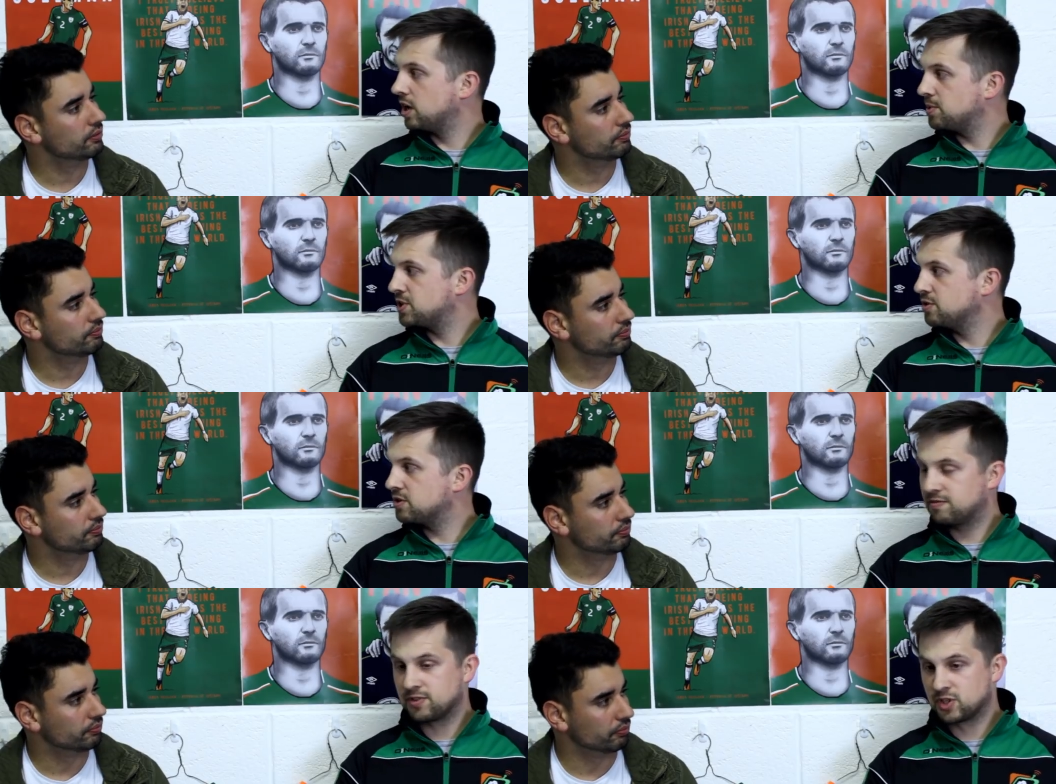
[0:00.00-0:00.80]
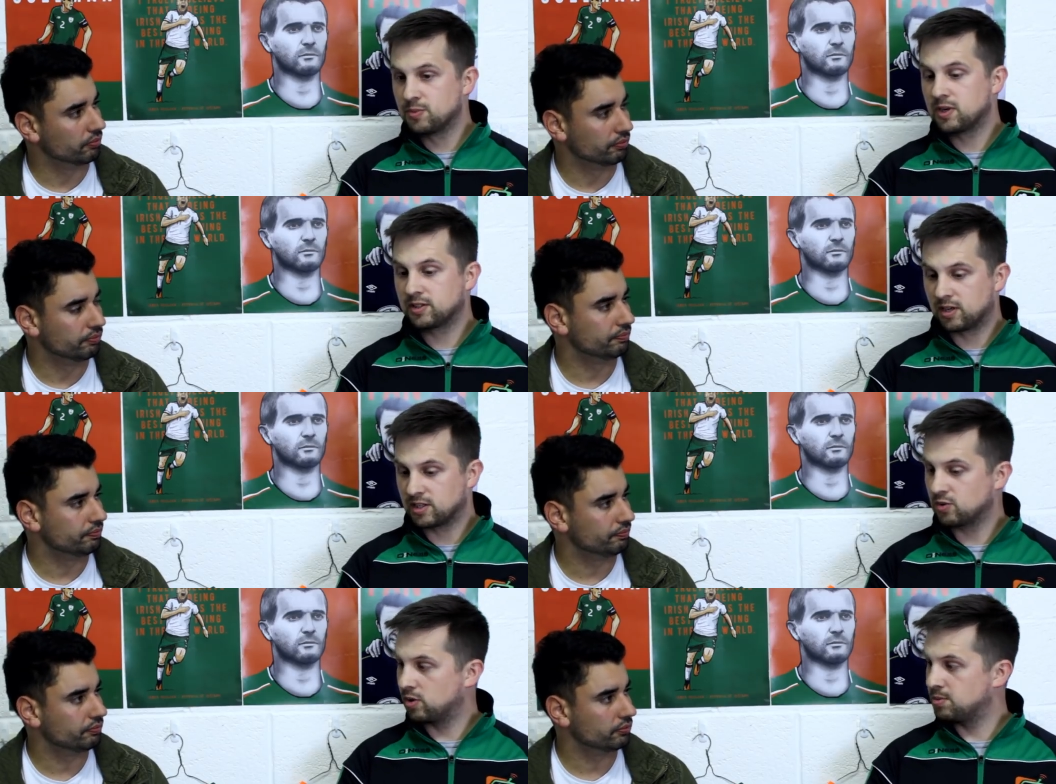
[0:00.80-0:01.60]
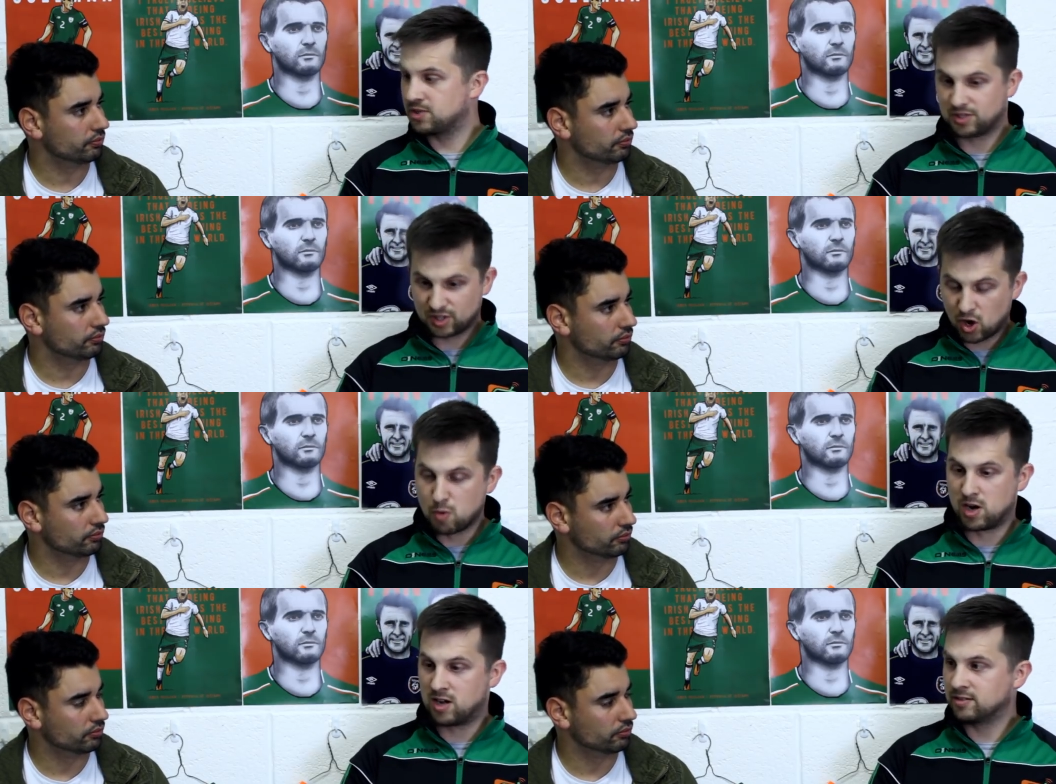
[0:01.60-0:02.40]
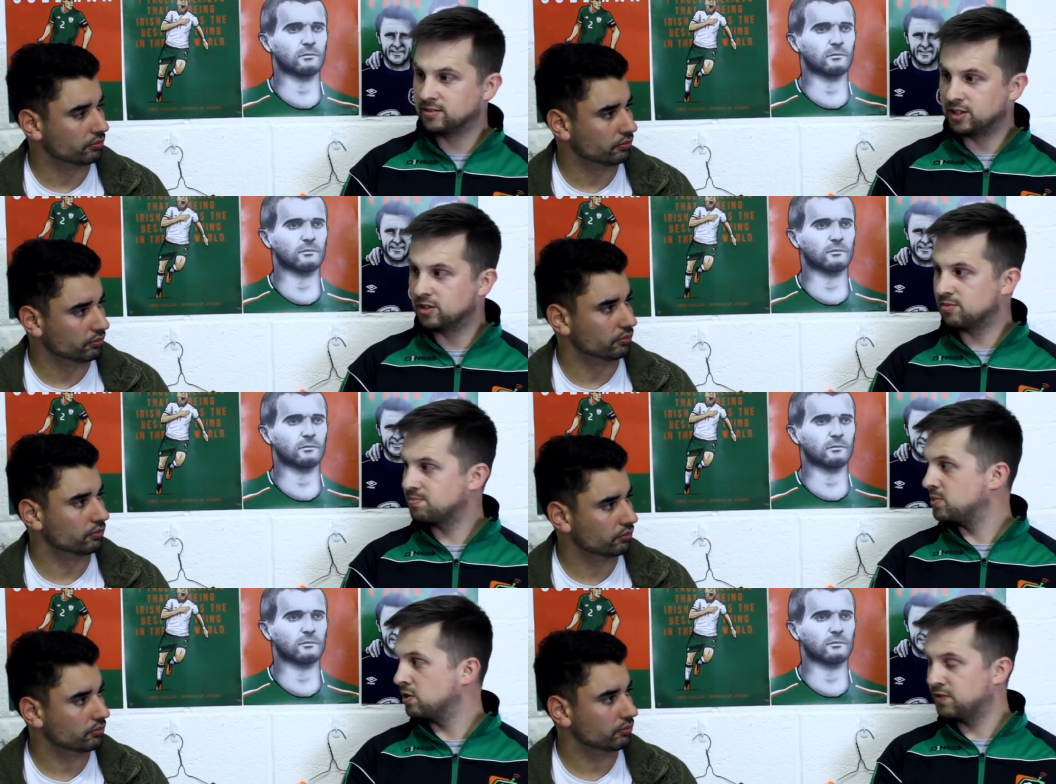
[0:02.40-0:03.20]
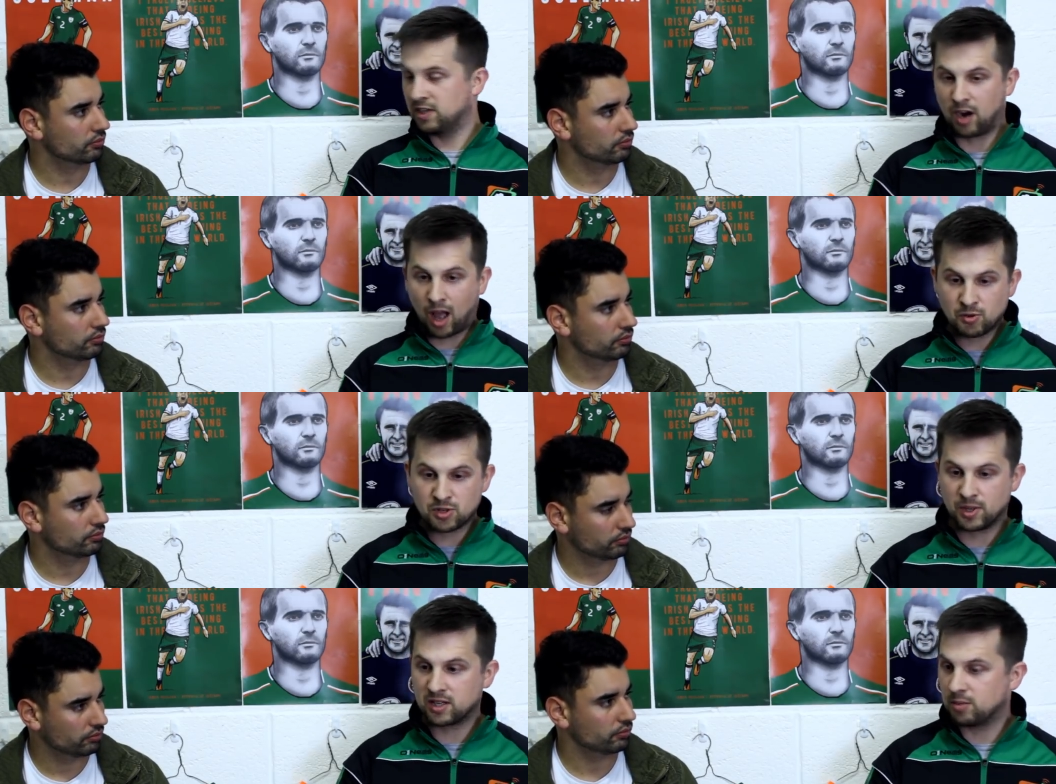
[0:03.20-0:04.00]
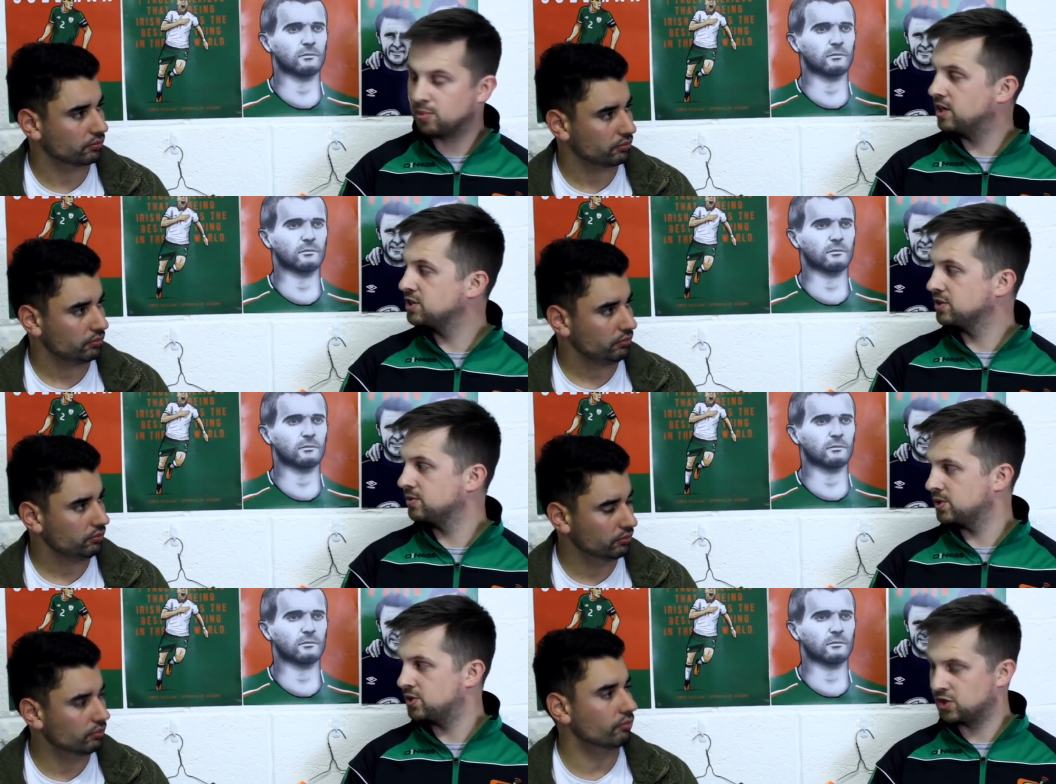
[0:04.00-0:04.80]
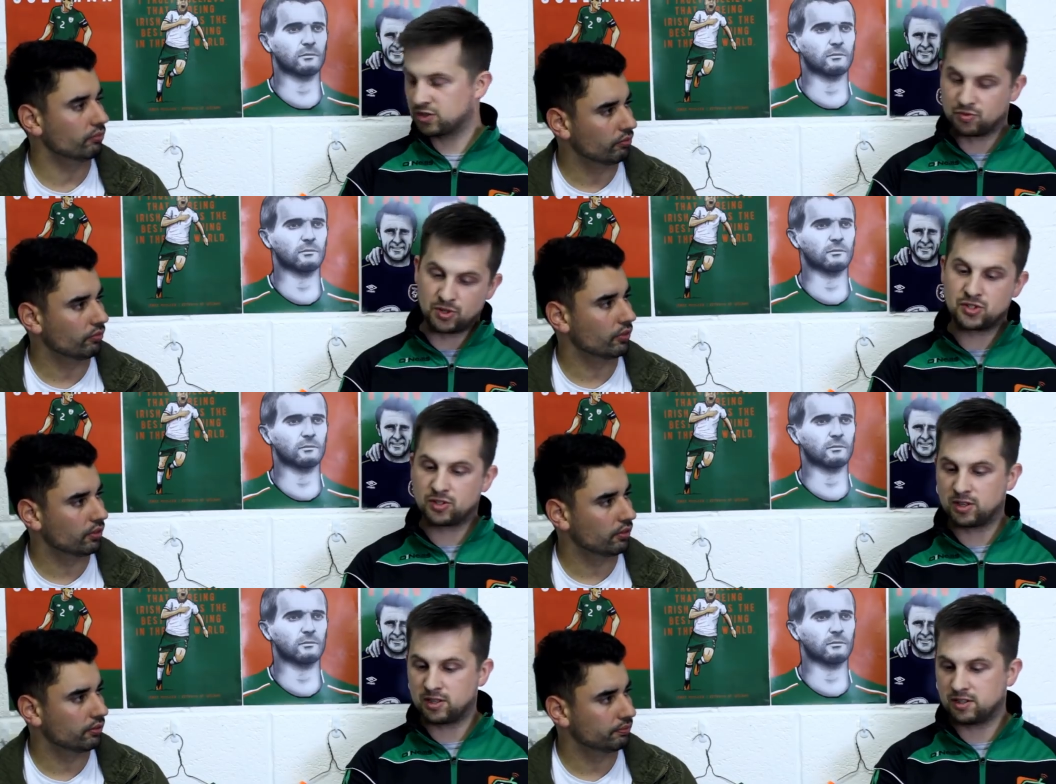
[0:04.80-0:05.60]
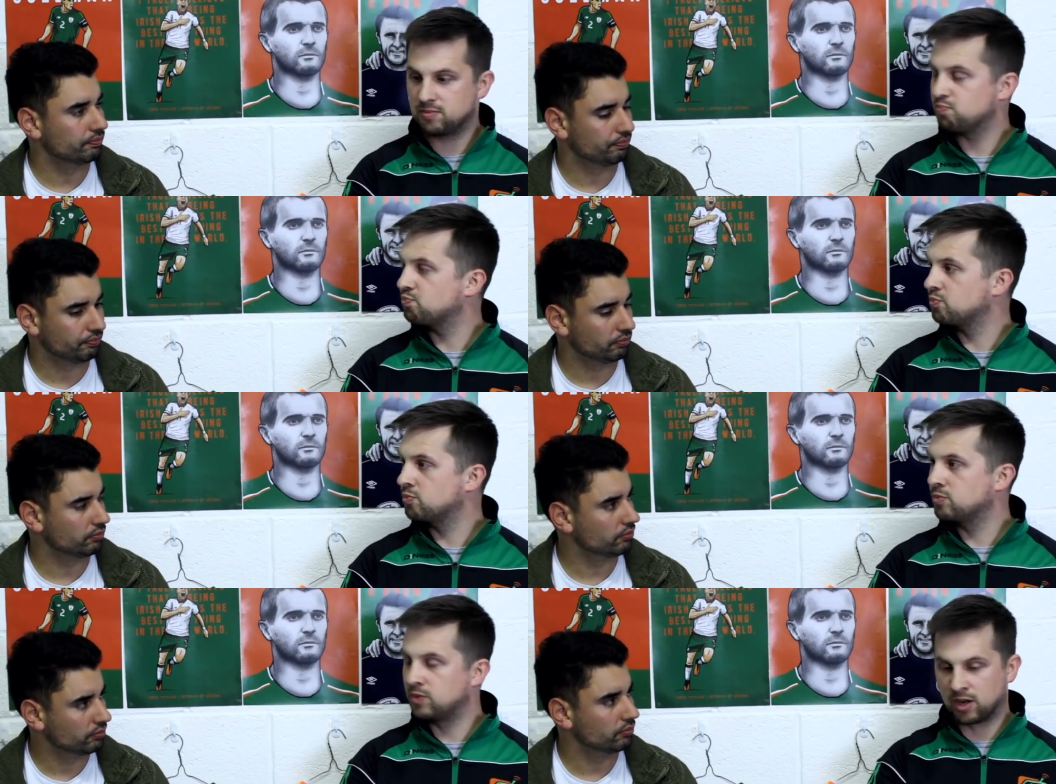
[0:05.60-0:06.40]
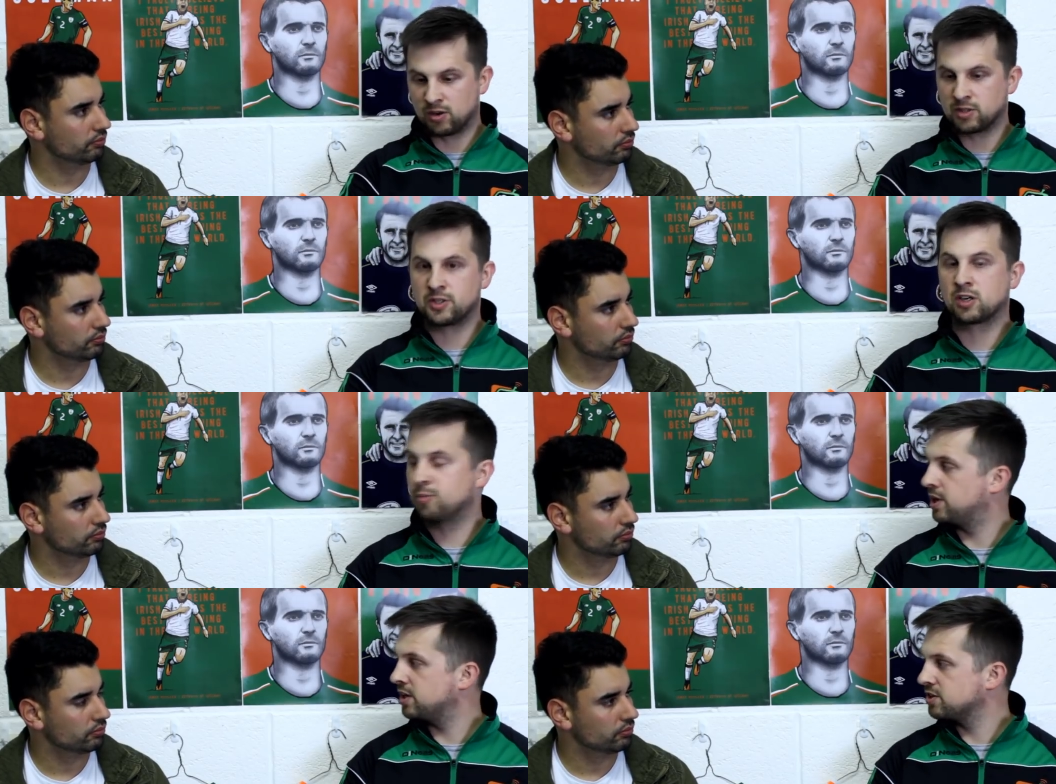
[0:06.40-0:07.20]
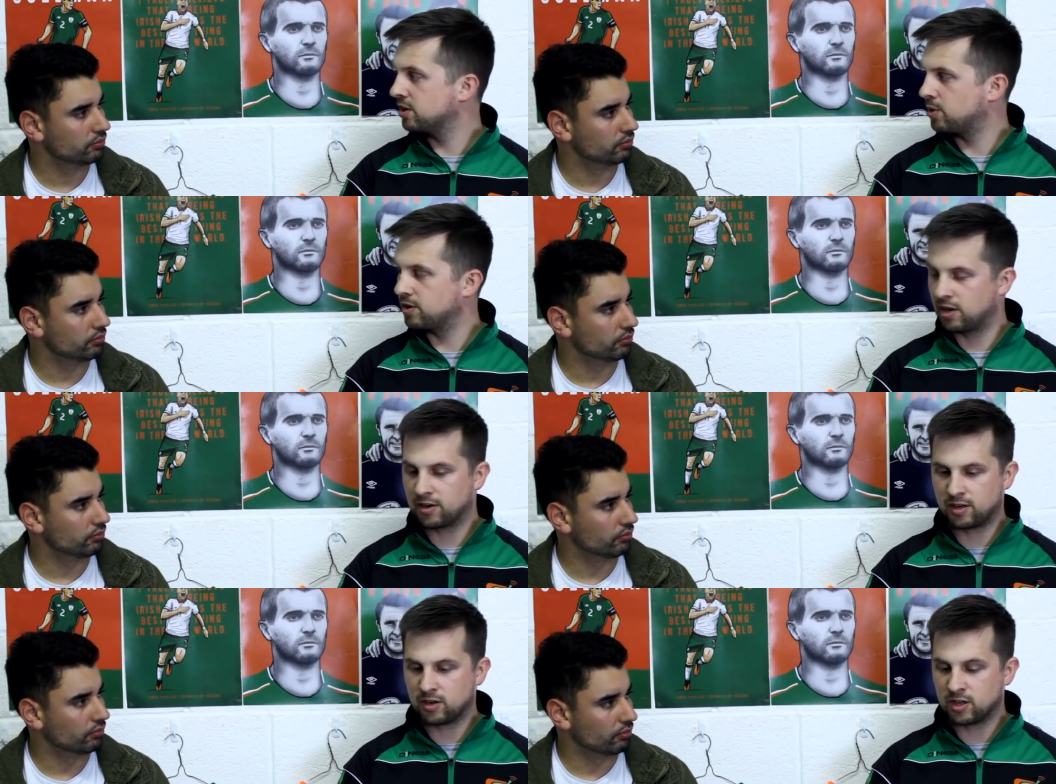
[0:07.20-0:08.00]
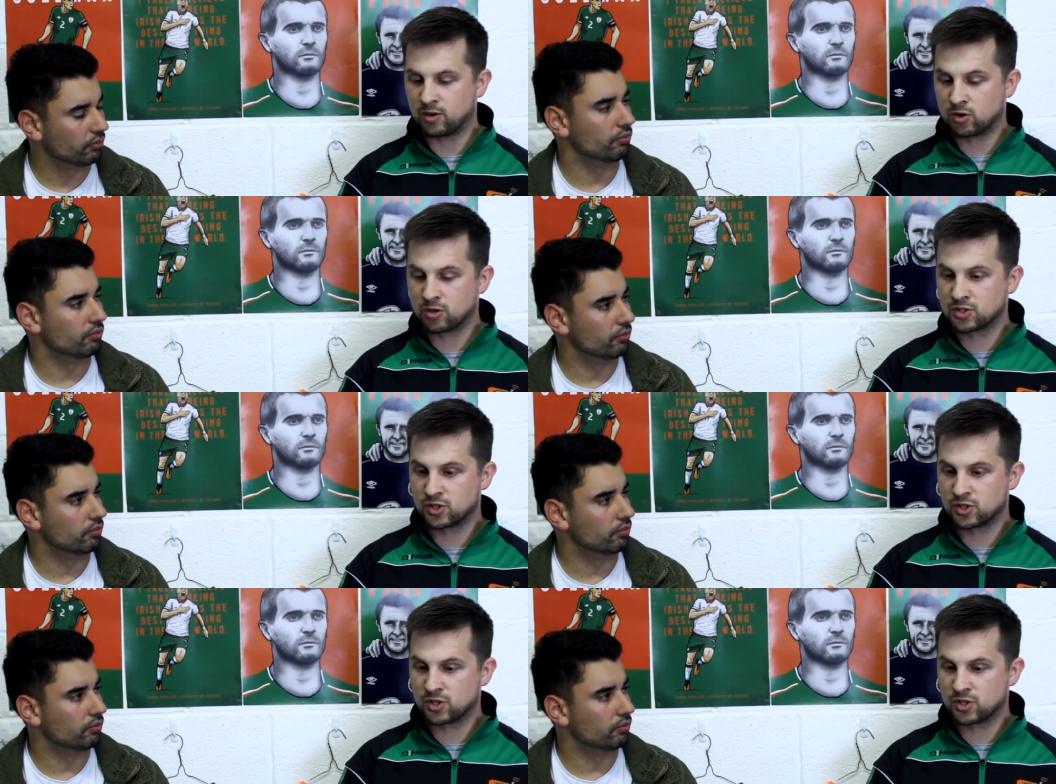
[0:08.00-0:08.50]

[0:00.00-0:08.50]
Speaker 1: an opportunity for mm. someone like the likes of Robinson to come on. You know, mm. no fear, out to make an impression. Mm. Just recently got all the documentation and whatnot in, in order.